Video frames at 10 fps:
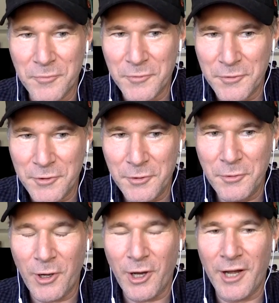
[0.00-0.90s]

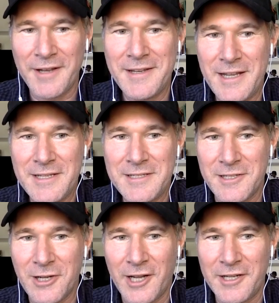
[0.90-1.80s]
new, odd,
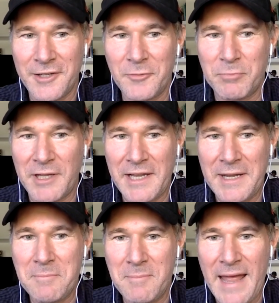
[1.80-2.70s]
nascent audience
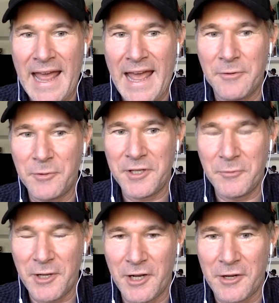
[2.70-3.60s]
blamed Matt when they
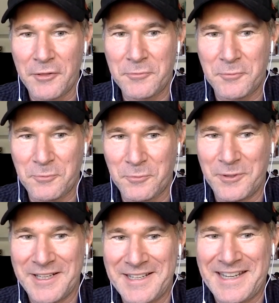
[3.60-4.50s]
went on a
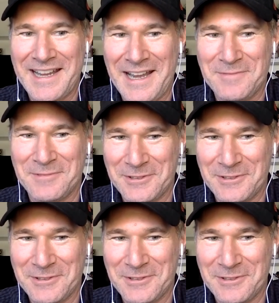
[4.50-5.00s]
three-game